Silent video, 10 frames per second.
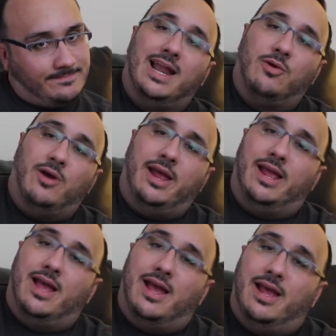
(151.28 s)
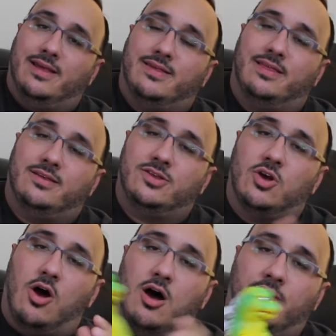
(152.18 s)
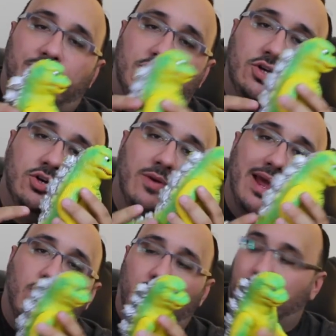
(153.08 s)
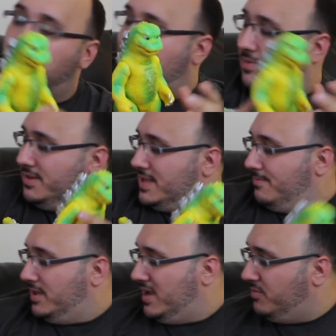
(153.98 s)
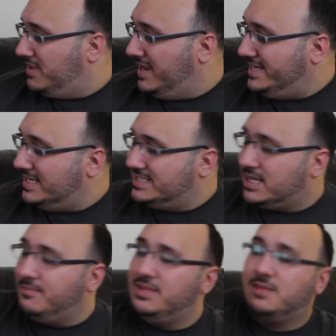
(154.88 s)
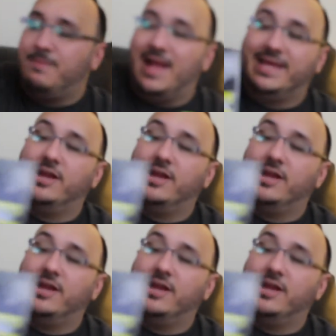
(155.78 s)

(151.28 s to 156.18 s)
Anyway, guys, this is off to a winner. I'm gonna stop playing with it. It does come in this bag